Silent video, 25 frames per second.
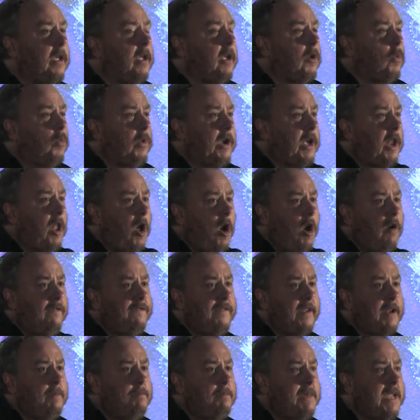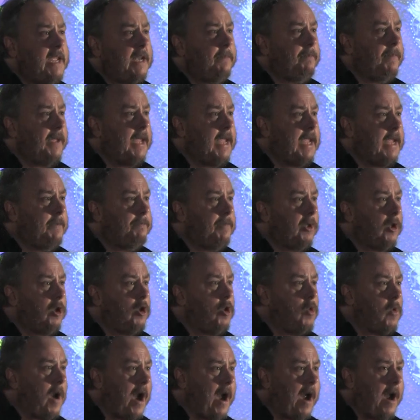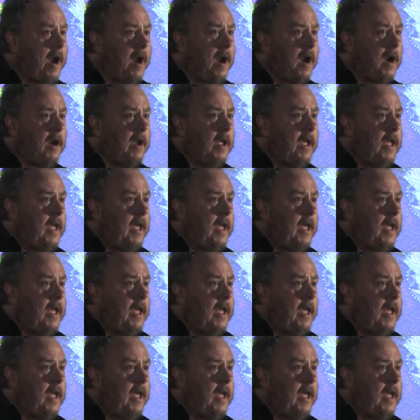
we'll often meet people who are.